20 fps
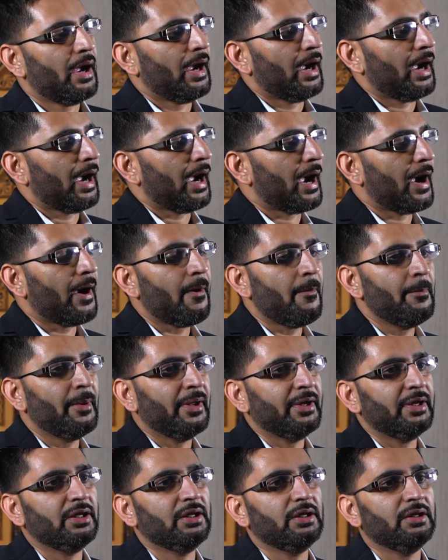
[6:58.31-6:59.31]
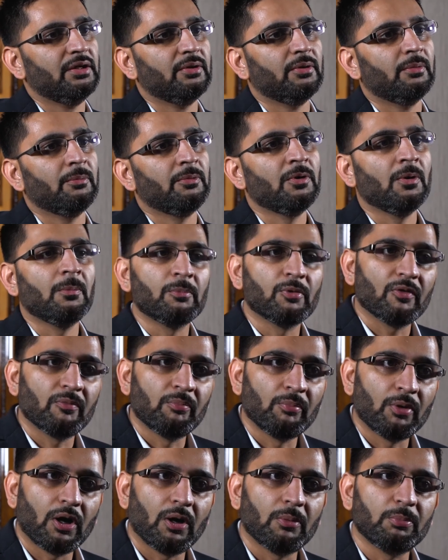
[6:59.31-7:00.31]
How many number of
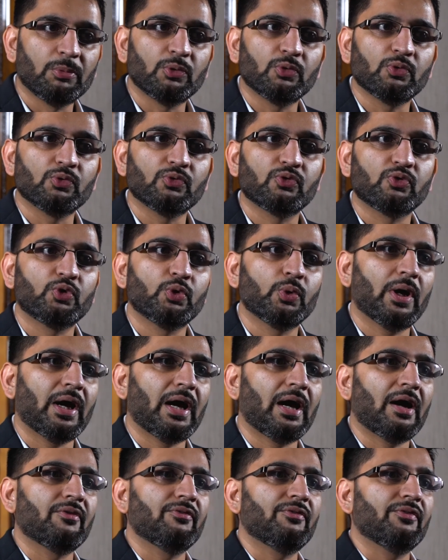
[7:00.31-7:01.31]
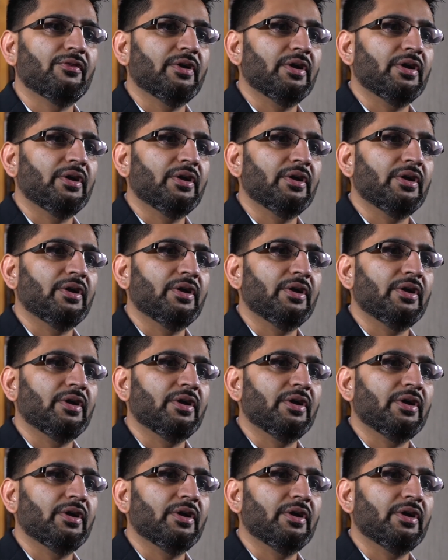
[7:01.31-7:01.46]
marbles do you have